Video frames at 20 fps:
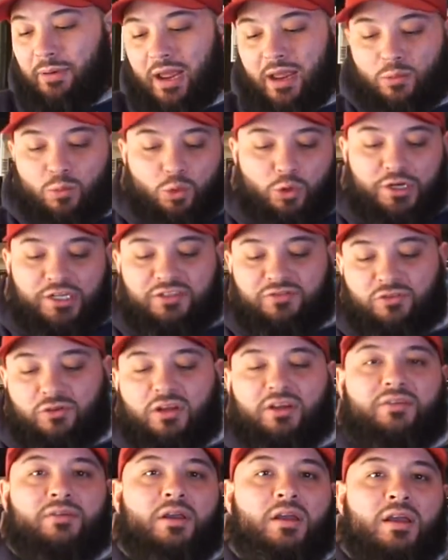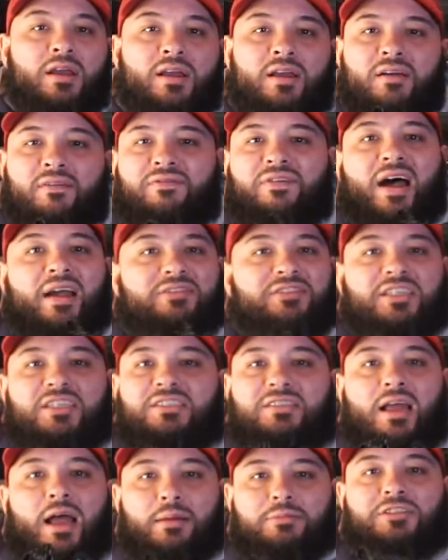probably wore these for like five,
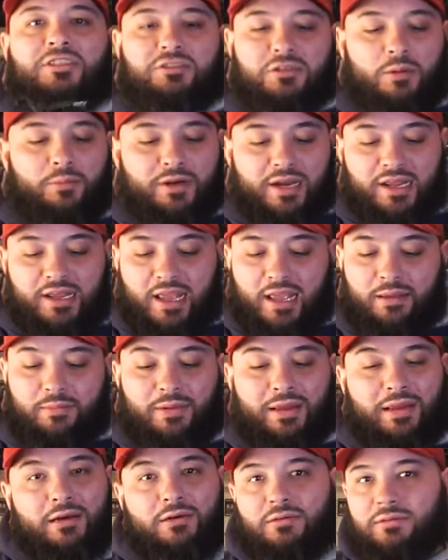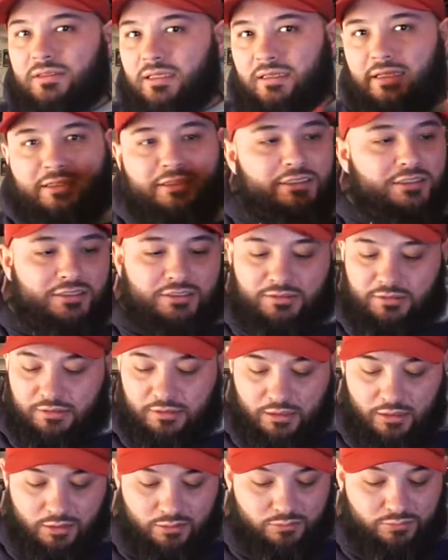six times the summer they came out, and then they just,
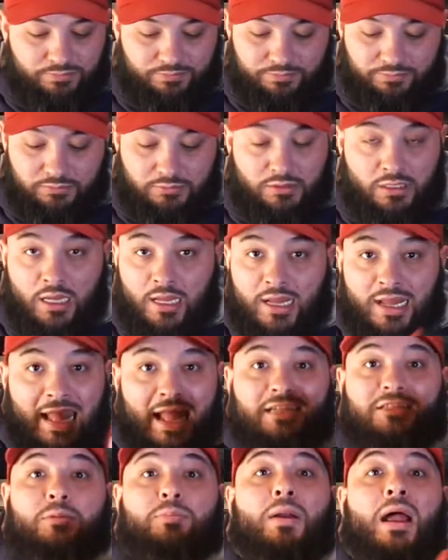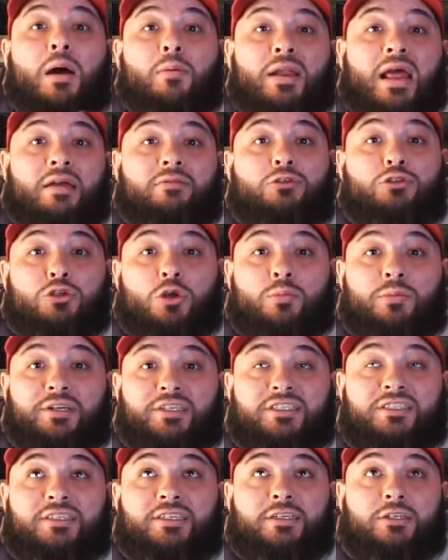you know, that's the problem with having so
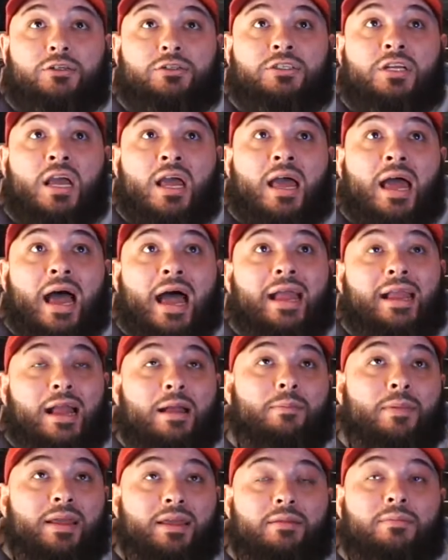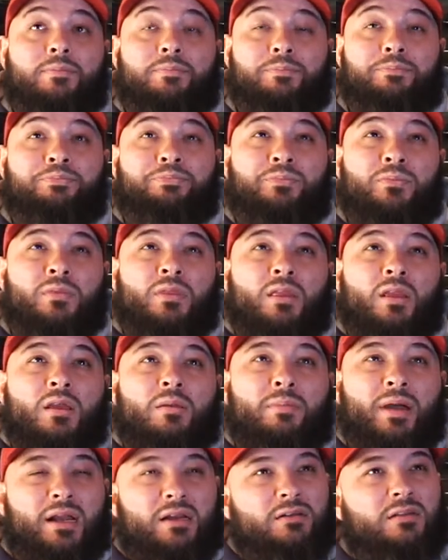many sneakers. I got my
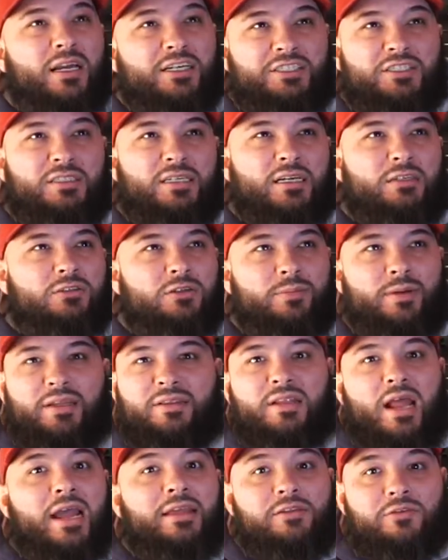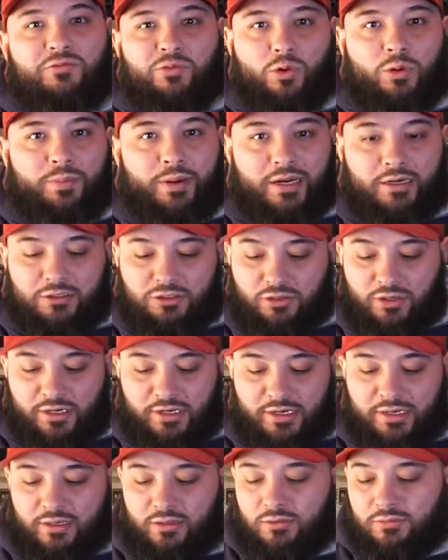my collection down to about 94 pairs
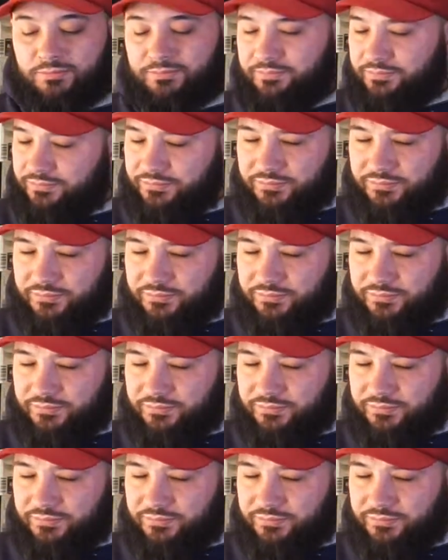right now.